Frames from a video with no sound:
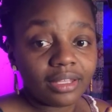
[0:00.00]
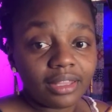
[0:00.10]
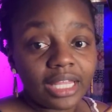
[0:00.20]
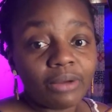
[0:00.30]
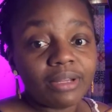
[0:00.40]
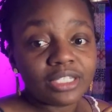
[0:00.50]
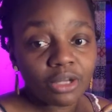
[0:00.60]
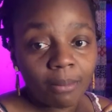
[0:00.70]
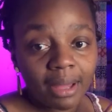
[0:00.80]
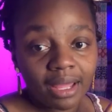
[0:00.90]
There is no
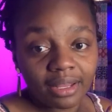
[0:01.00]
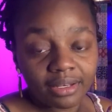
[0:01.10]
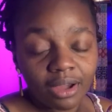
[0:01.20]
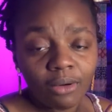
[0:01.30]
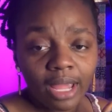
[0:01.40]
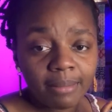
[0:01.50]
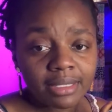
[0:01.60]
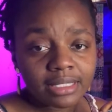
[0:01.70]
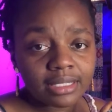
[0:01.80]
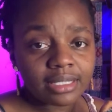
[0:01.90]
mind. Okay,
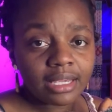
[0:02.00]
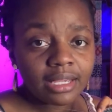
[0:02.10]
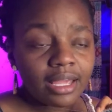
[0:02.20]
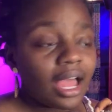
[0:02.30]
Mr. T.